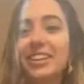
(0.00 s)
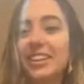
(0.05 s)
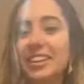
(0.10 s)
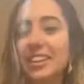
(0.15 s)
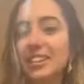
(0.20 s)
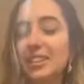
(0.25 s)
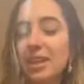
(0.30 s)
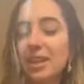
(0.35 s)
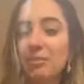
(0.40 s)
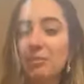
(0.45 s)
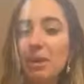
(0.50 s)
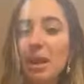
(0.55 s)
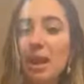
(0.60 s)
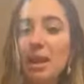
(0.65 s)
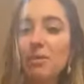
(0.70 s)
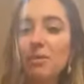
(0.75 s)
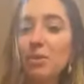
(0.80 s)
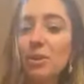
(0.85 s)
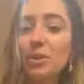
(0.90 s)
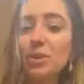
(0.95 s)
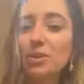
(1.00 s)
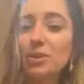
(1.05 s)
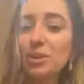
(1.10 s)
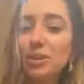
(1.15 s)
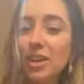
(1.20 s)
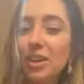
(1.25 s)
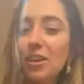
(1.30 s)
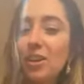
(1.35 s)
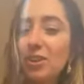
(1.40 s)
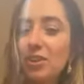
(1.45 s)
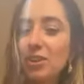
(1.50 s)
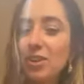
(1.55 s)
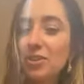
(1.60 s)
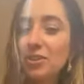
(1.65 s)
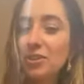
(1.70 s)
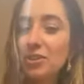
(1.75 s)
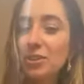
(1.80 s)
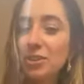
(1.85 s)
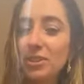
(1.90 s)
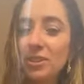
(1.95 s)
He's like, but what did you say,
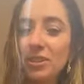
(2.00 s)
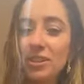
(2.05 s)
Carlos?